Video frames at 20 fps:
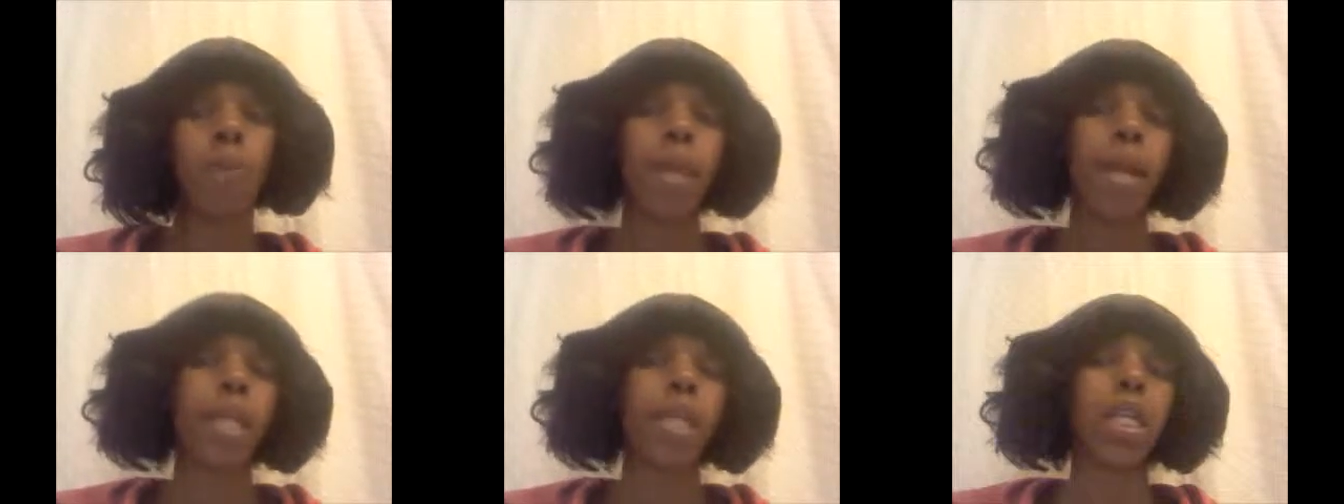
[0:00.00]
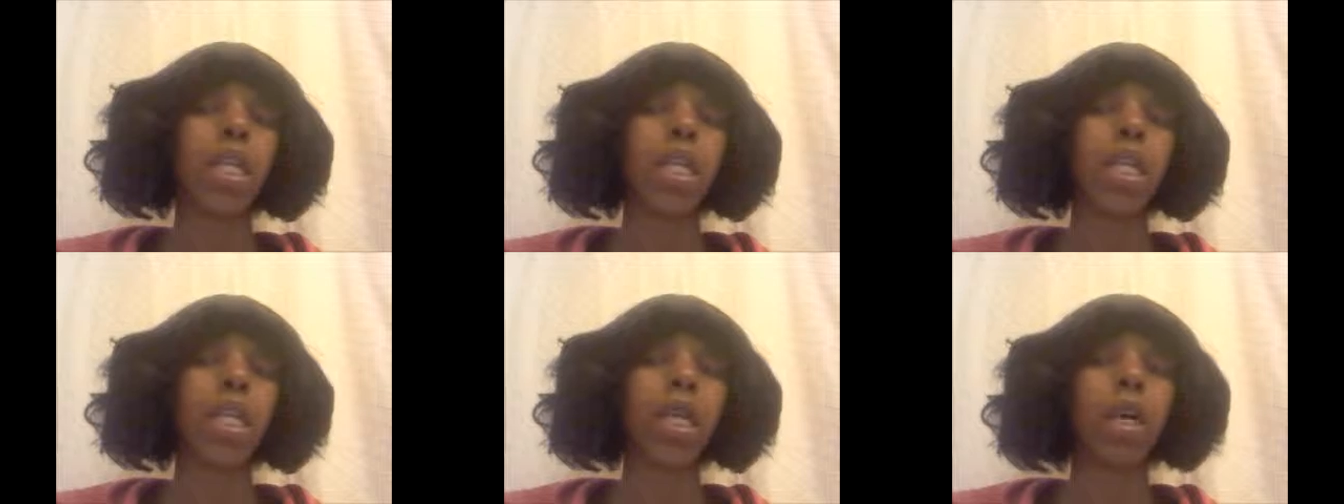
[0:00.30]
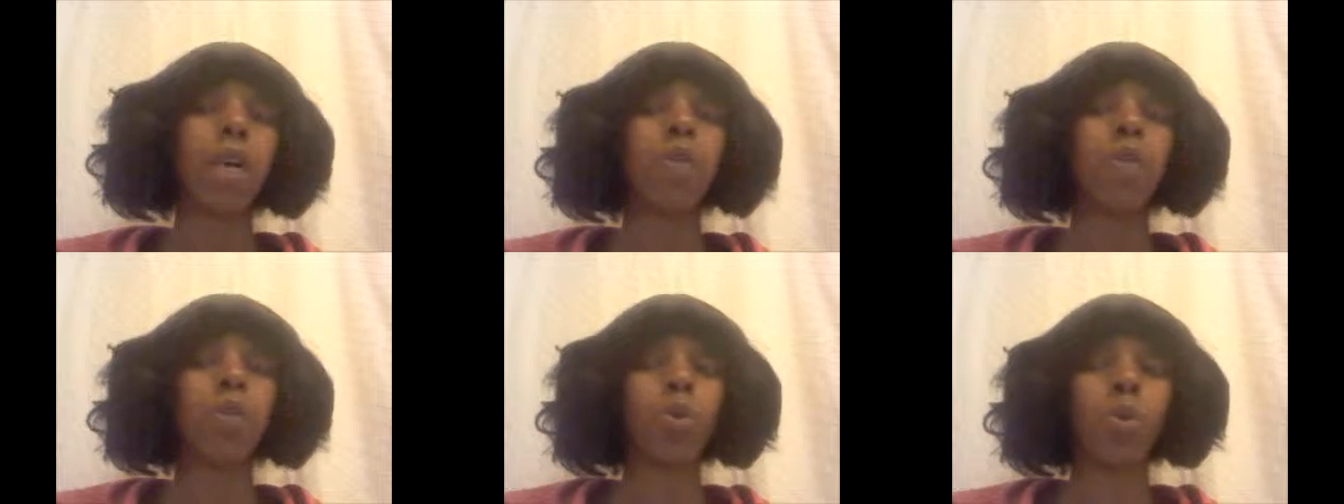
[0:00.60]
making
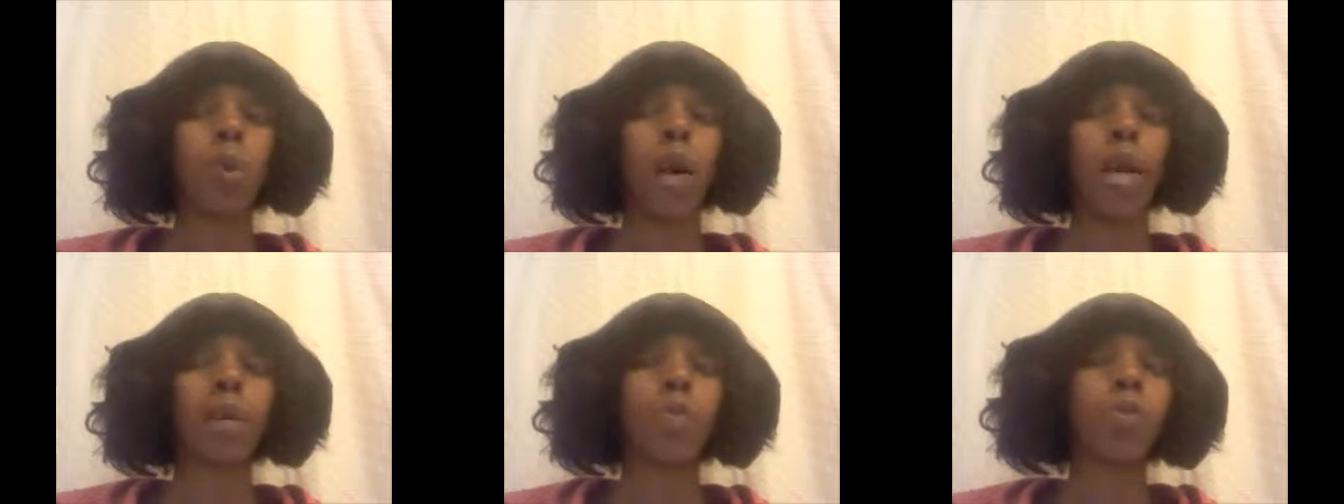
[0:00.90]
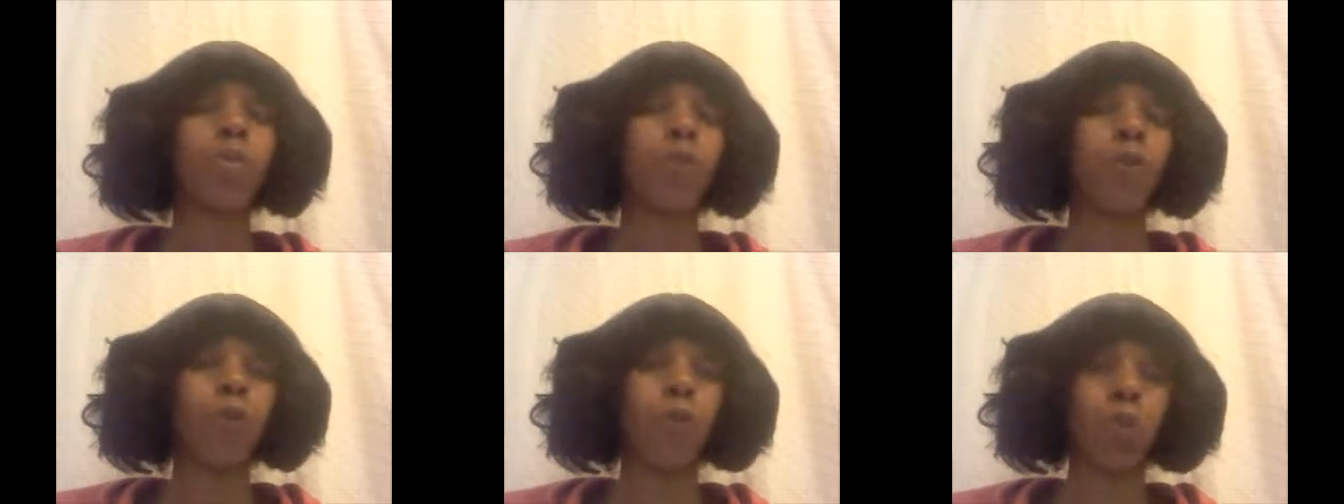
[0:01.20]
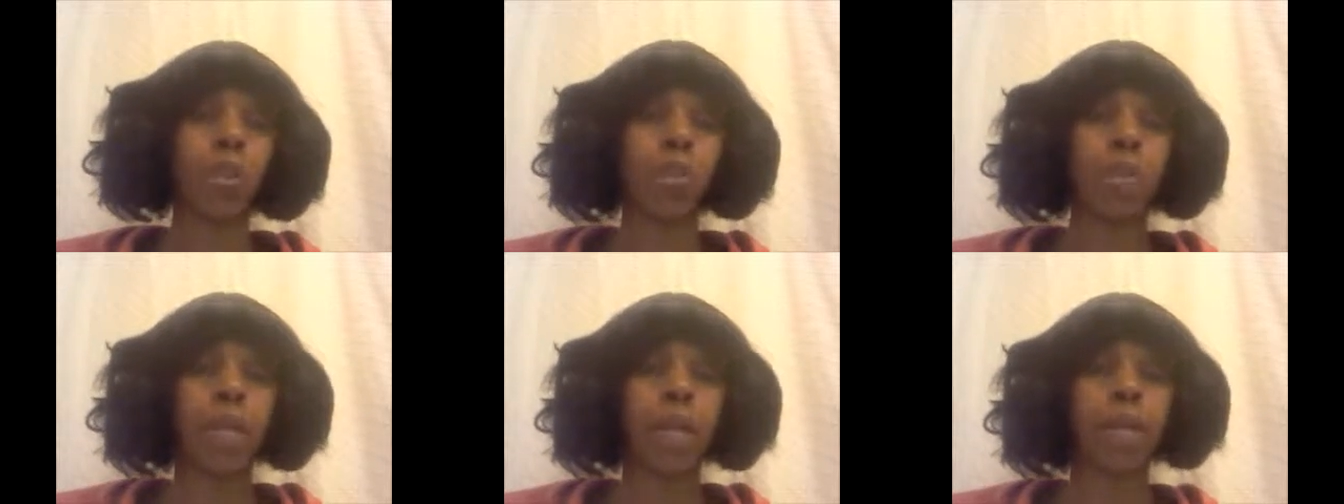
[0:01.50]
up swipes for
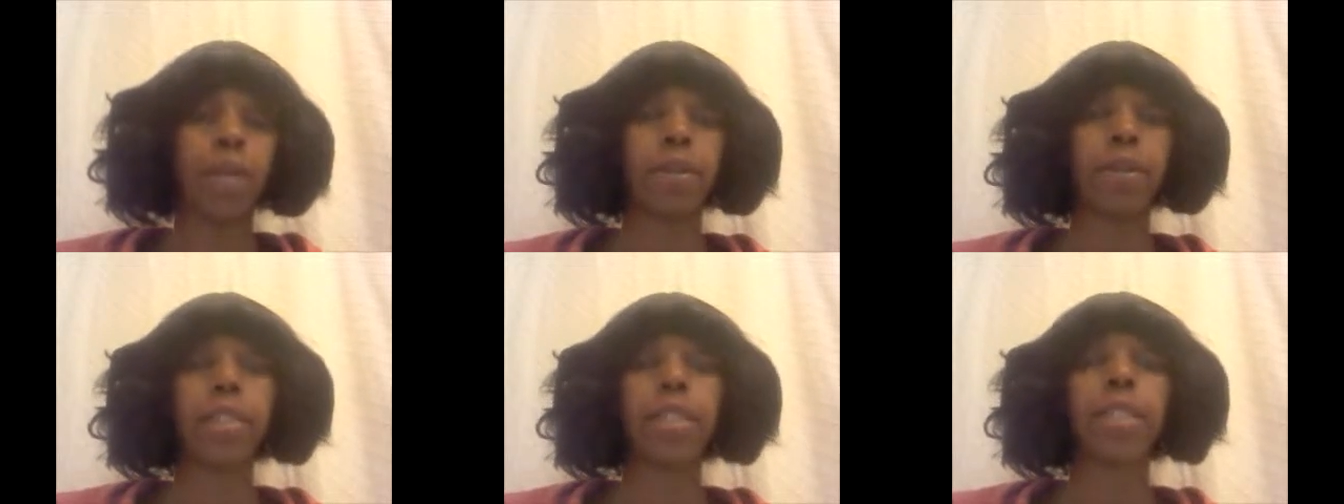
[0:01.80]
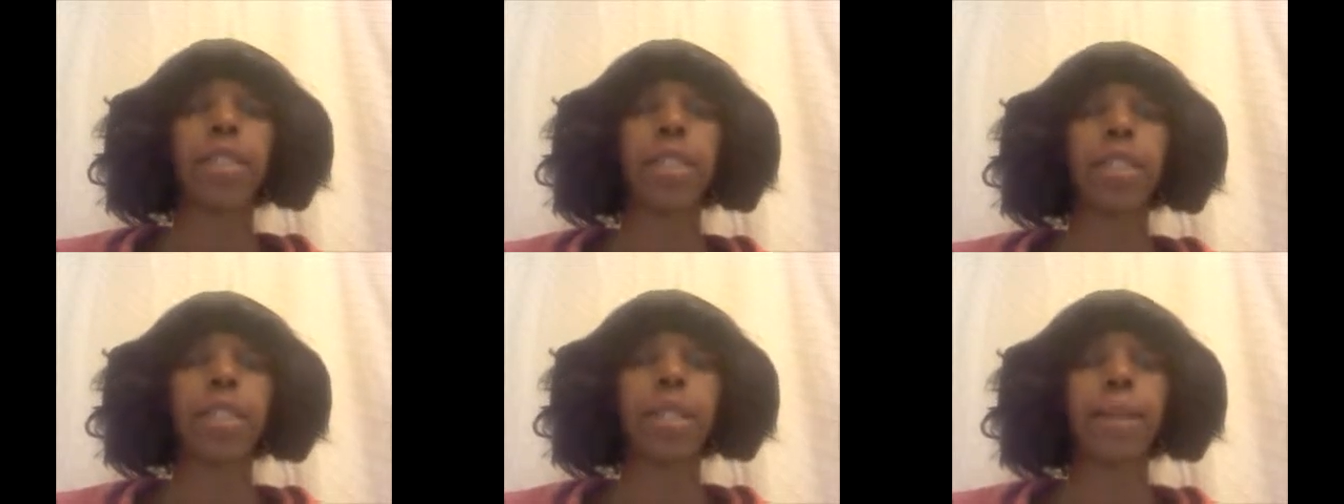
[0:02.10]
the parents,